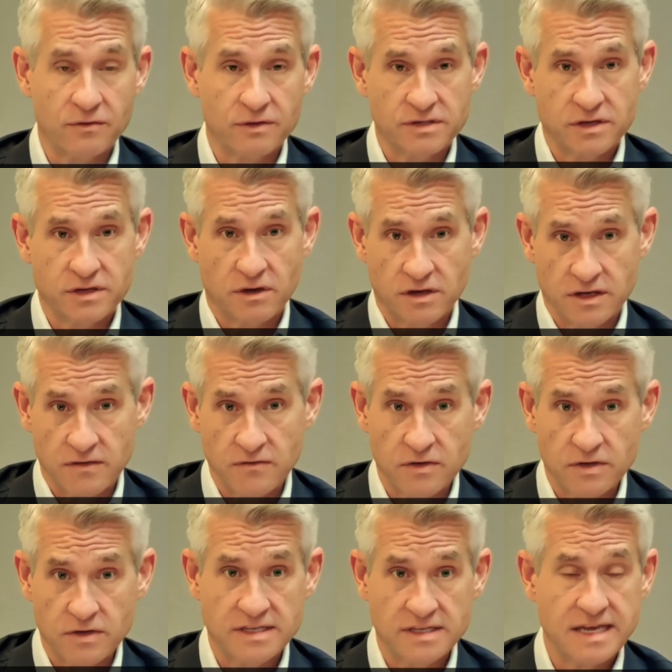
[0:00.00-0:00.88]
And so I'll give you
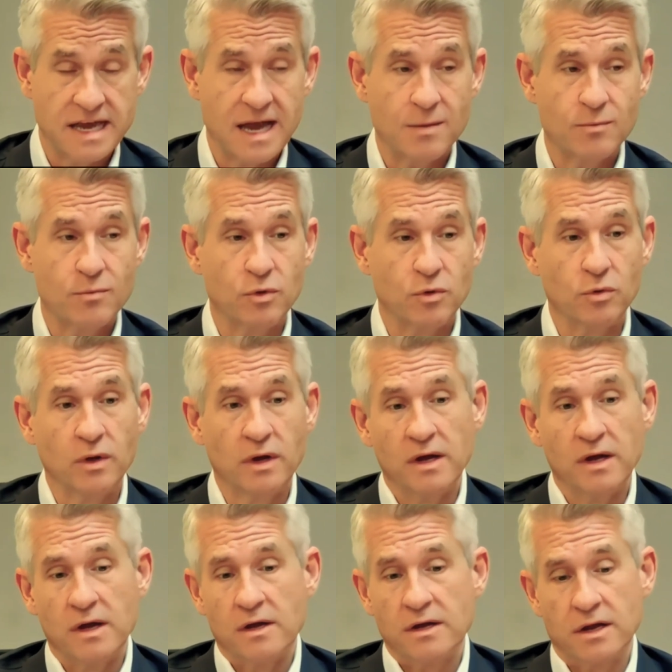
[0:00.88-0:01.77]
an example.
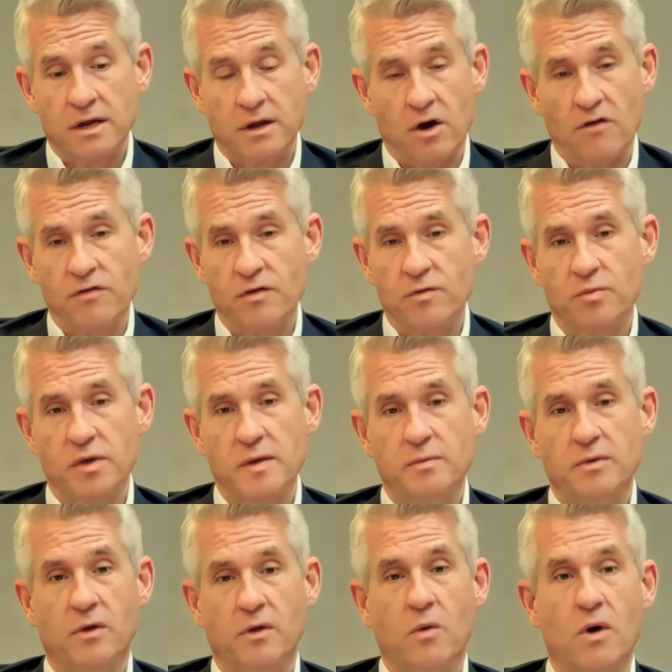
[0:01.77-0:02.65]
Often
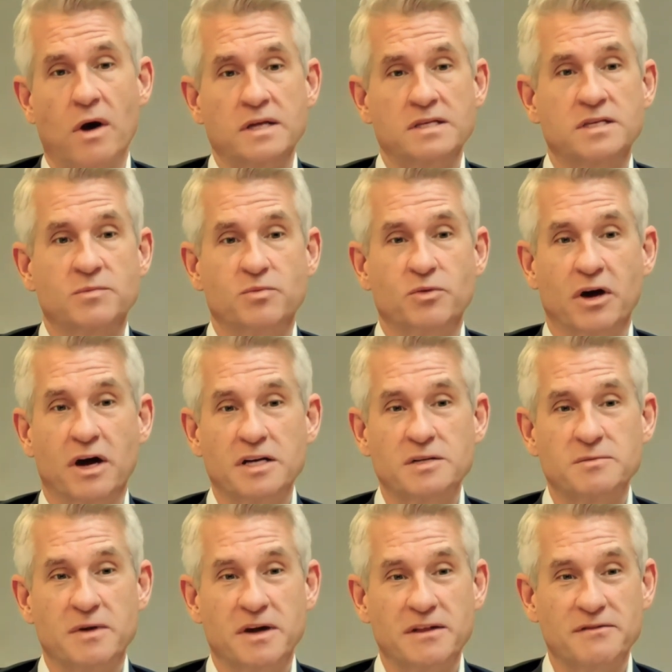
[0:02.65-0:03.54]
people are quite
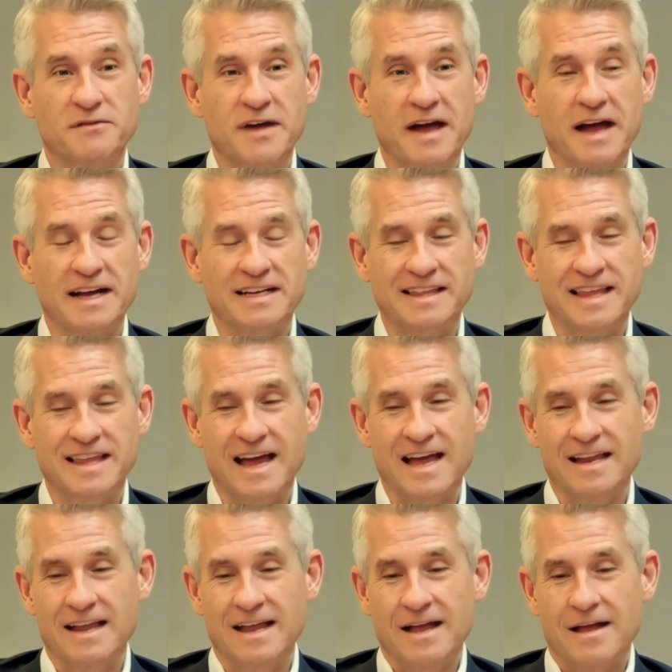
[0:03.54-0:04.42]
surprised by the fact
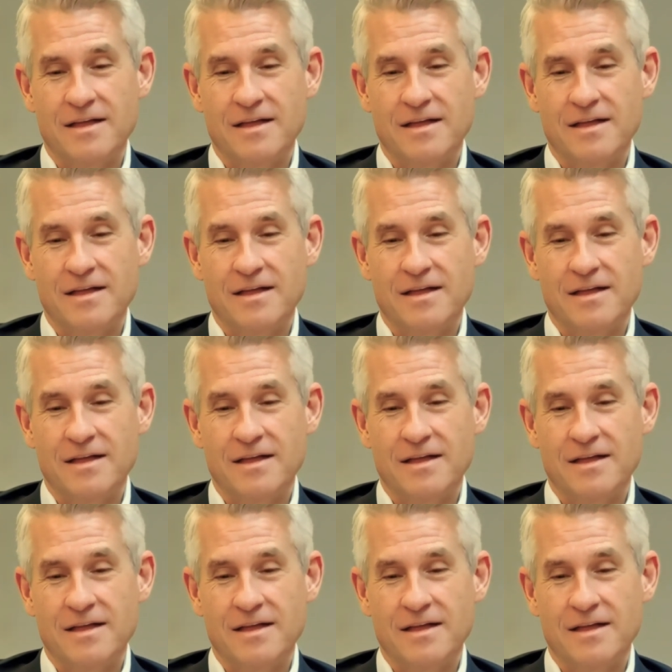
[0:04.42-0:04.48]
that